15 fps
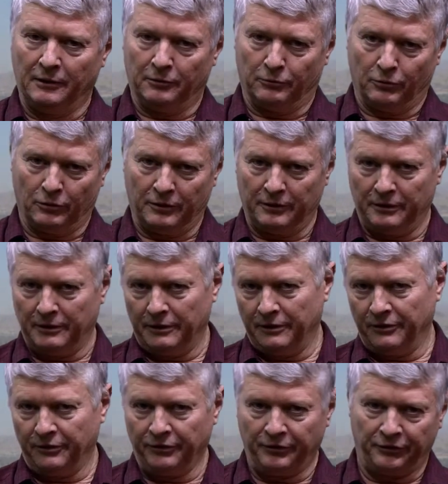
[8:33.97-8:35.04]

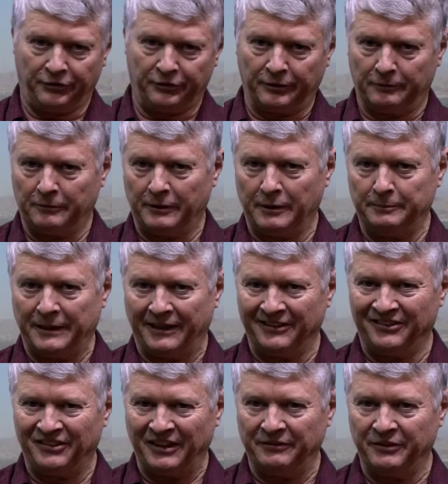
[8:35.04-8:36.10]
We're somewhere about
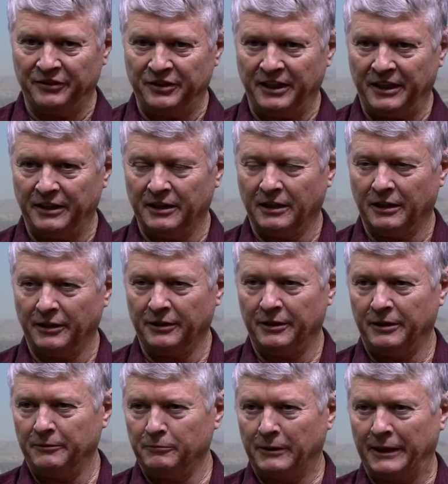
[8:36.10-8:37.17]

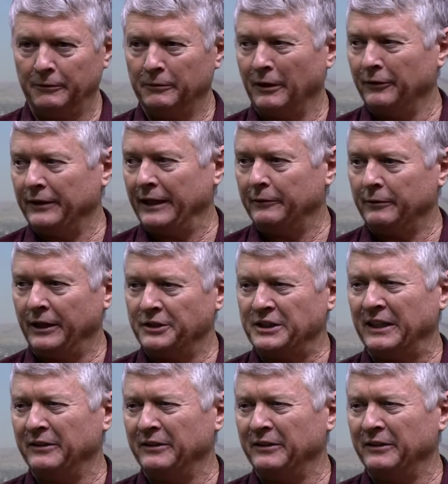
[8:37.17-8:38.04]
1,700, right around that range.